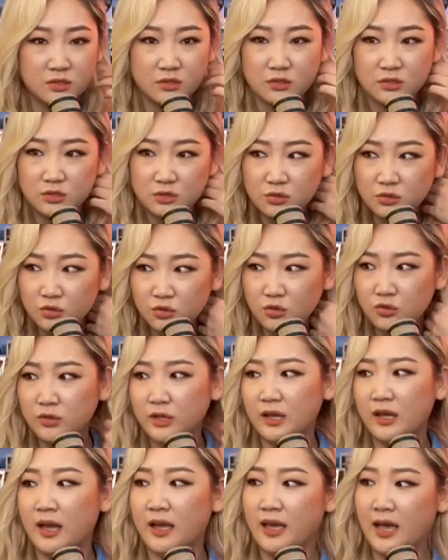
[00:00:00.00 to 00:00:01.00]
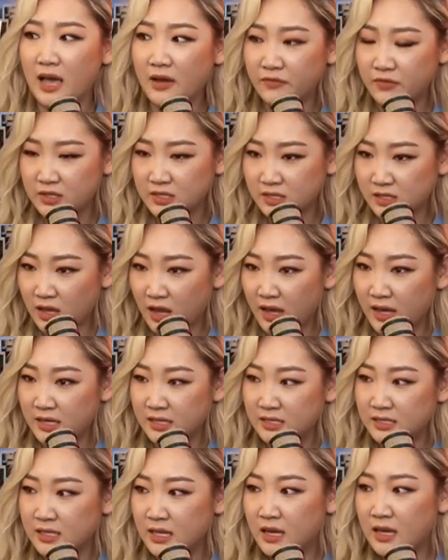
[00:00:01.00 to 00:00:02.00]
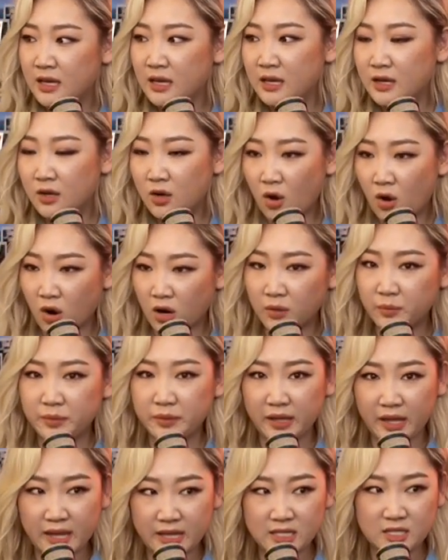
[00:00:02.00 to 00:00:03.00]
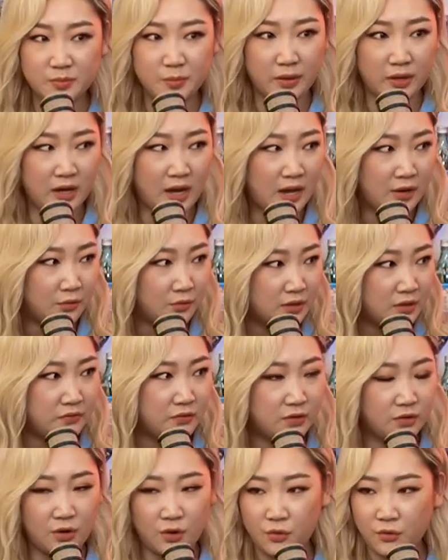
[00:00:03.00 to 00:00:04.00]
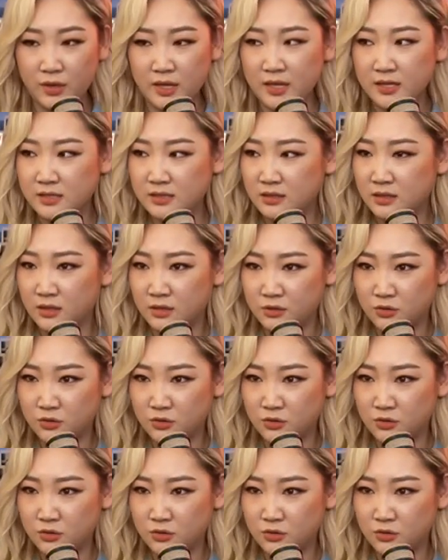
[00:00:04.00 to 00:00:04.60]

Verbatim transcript: to do. Like I have this guy's car plates, but I don't even know his the